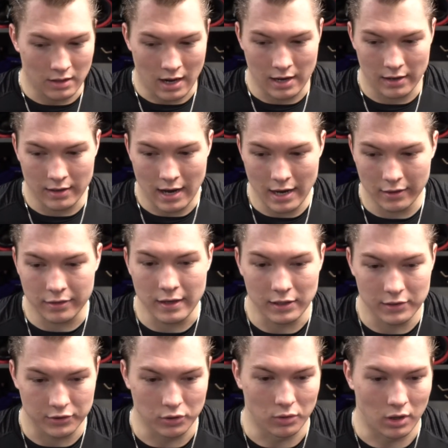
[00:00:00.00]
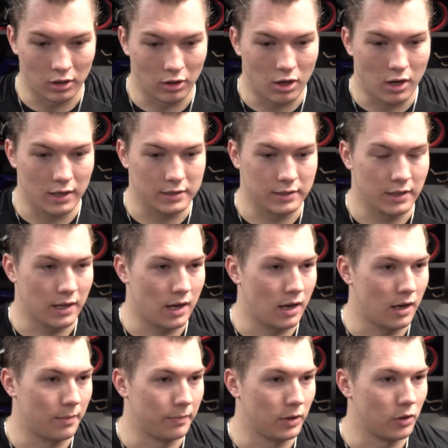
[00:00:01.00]
I think so, a lot.
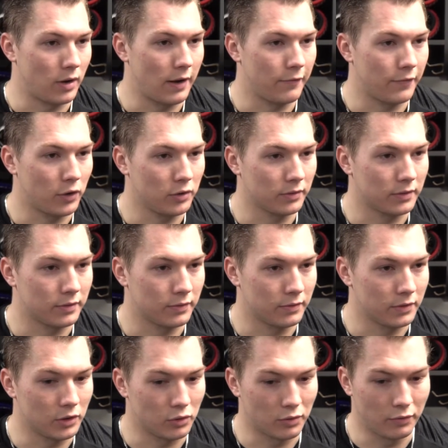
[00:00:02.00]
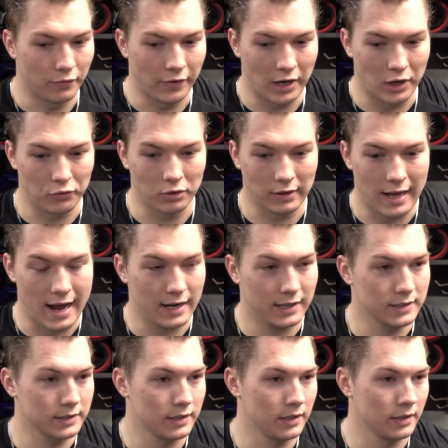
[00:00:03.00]
You know, I felt, you know, very
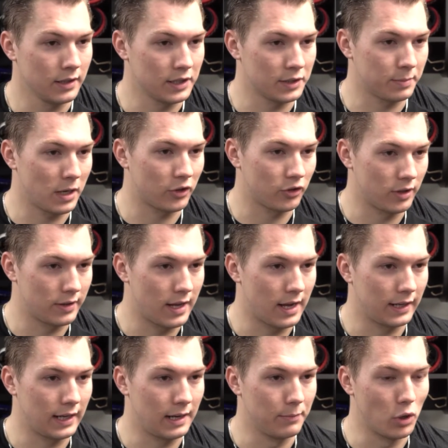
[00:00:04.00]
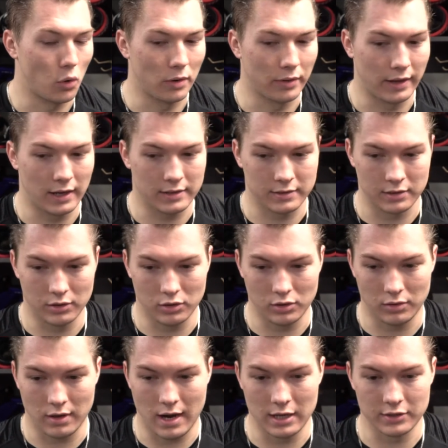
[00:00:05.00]
relaxed, especially in that game, knowing that, you
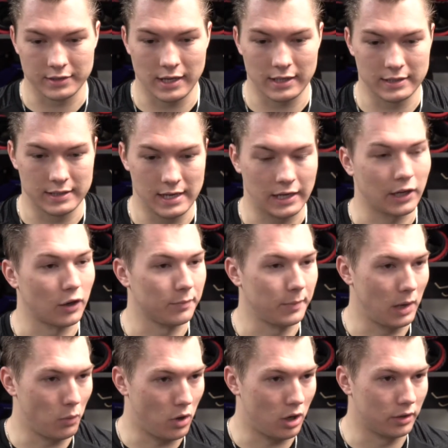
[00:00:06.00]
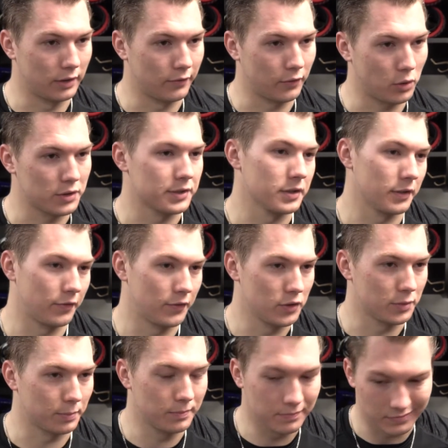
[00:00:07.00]
know, I just had to take care of my wall. And of course, there's a few,
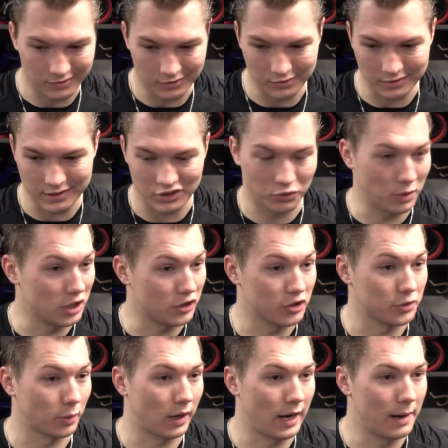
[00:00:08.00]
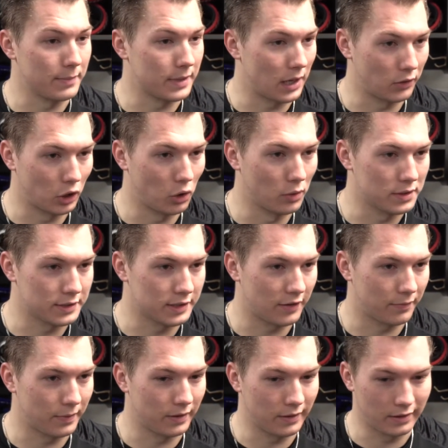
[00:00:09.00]
you know, situations where I am down low and
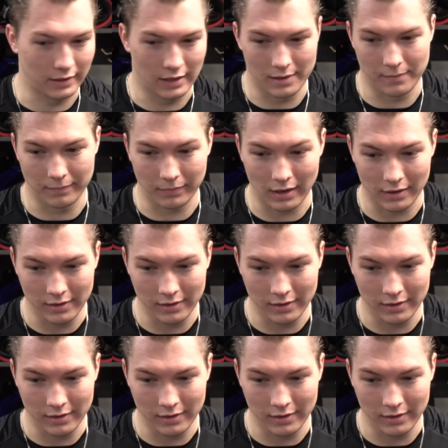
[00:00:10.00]
stuff, but then again,